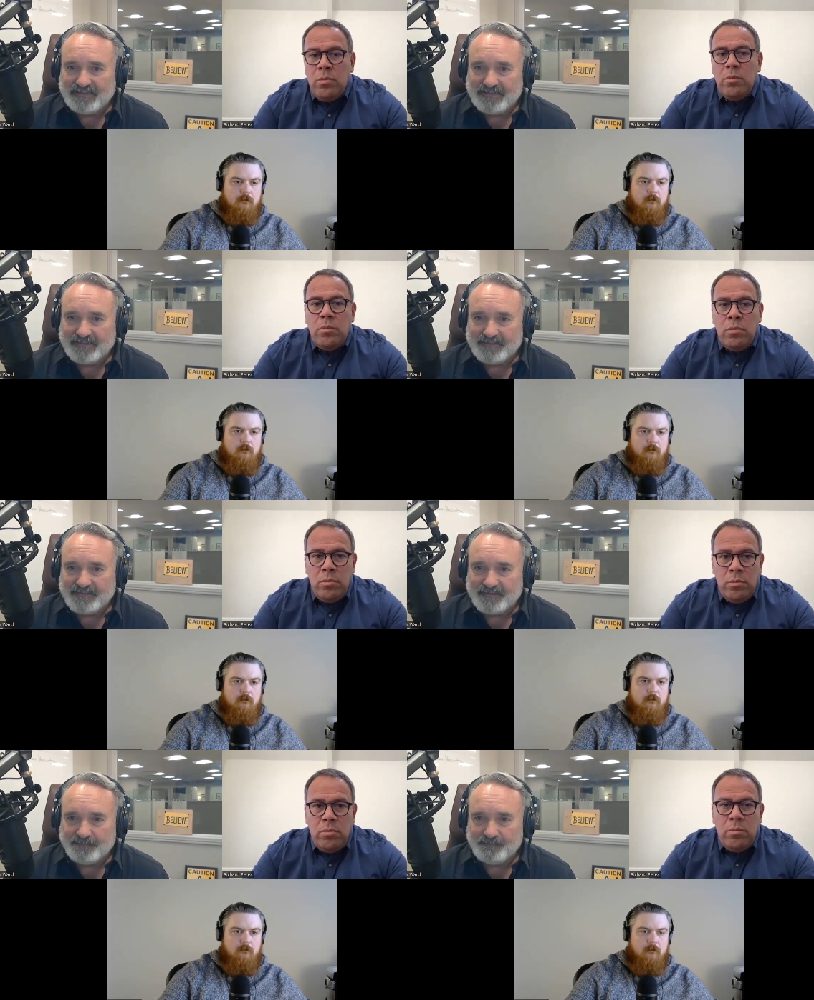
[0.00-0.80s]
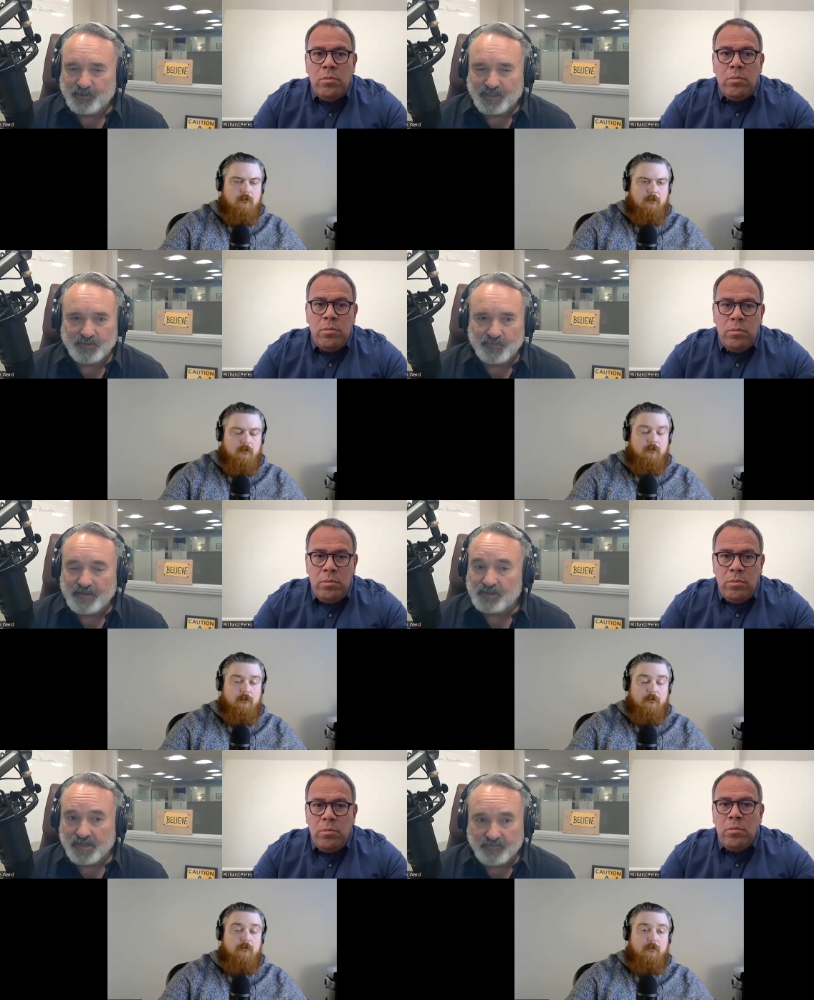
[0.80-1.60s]
Speaker 1: and um, look in
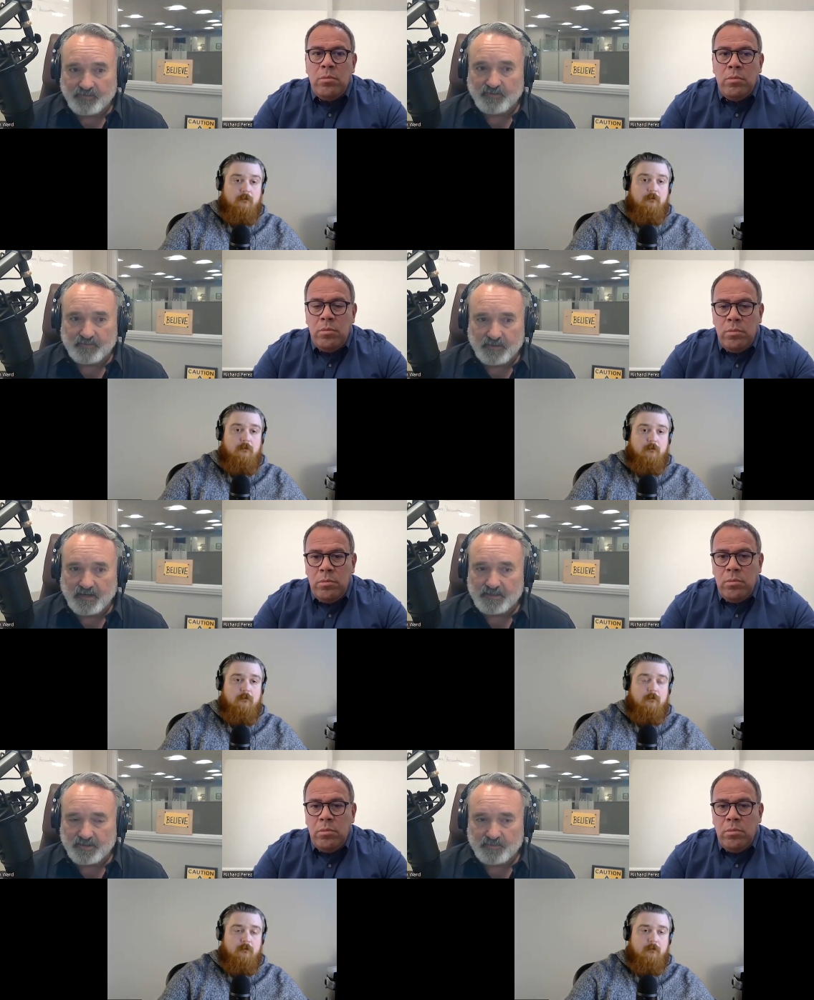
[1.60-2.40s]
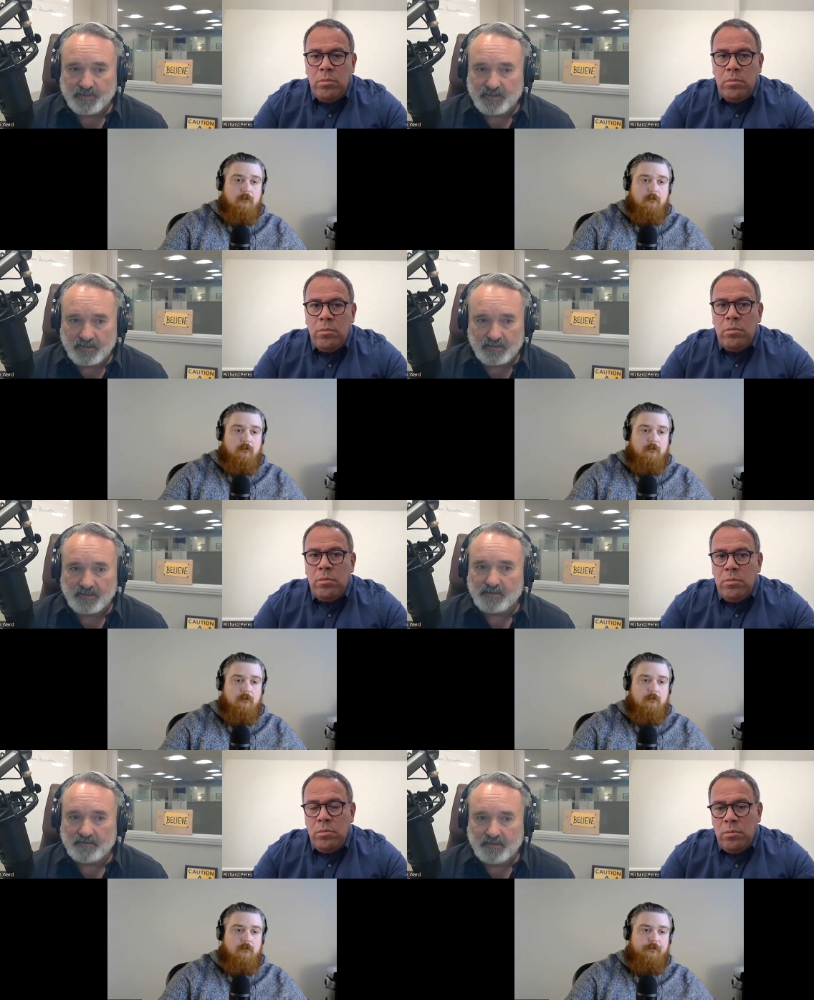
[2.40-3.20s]
make sure you have your your ICP
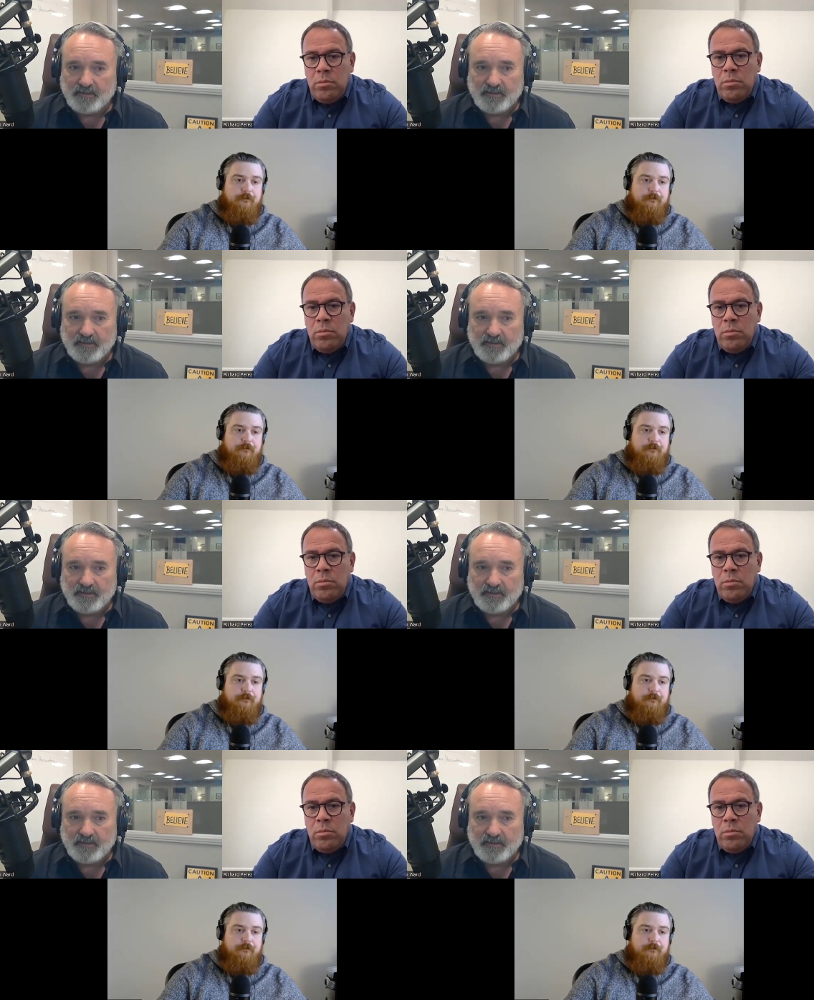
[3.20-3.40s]
clear.